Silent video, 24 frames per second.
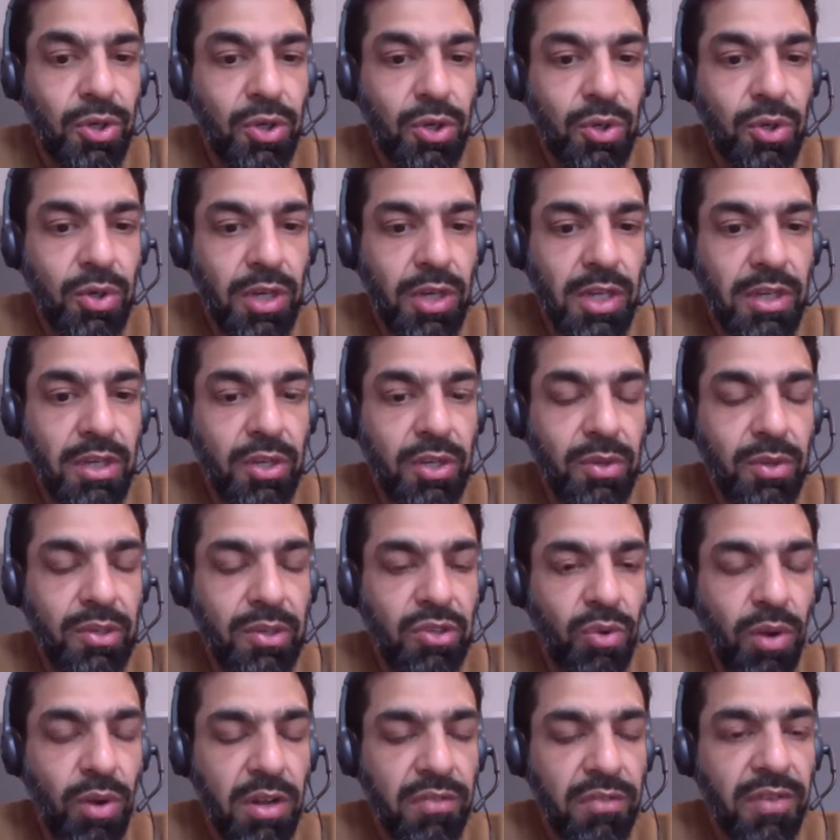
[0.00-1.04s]
is
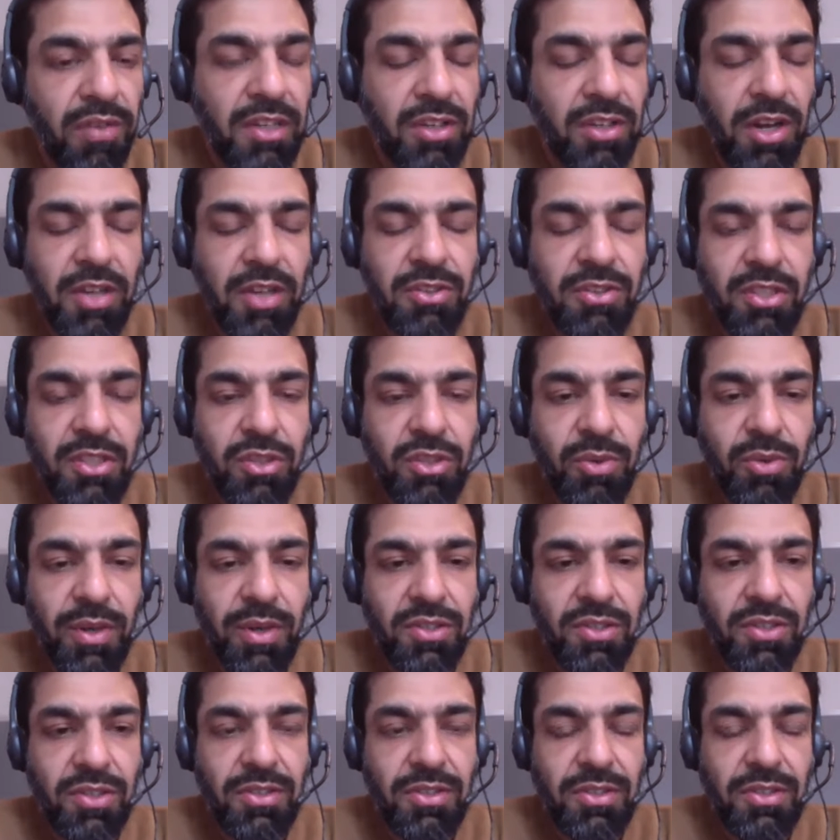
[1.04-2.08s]
qualified to answer these
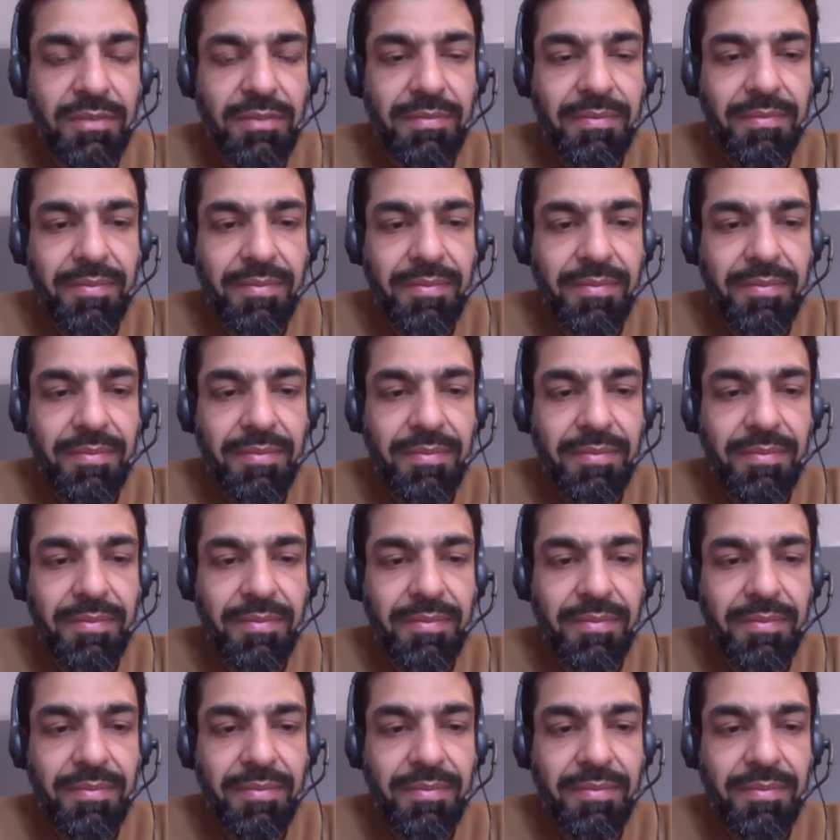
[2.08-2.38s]
questions?